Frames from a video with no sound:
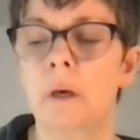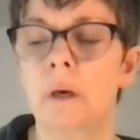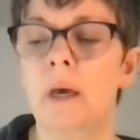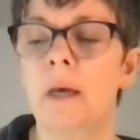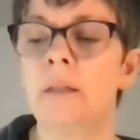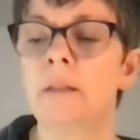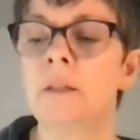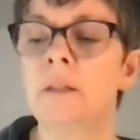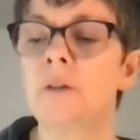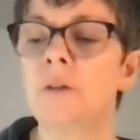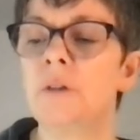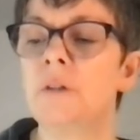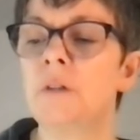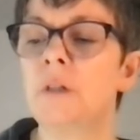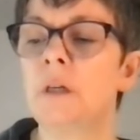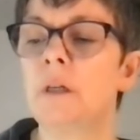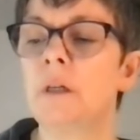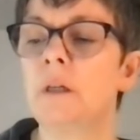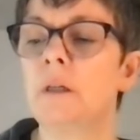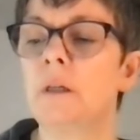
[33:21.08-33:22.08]
It's
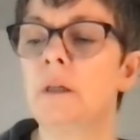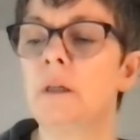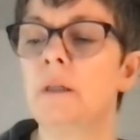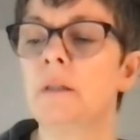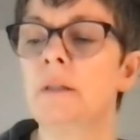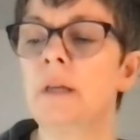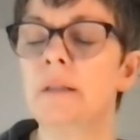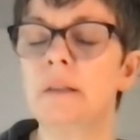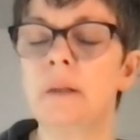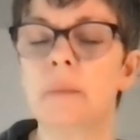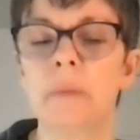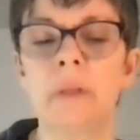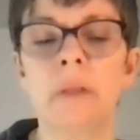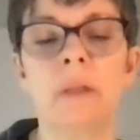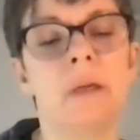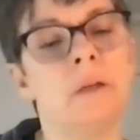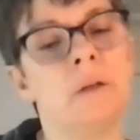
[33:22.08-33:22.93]
interesting. Is that something that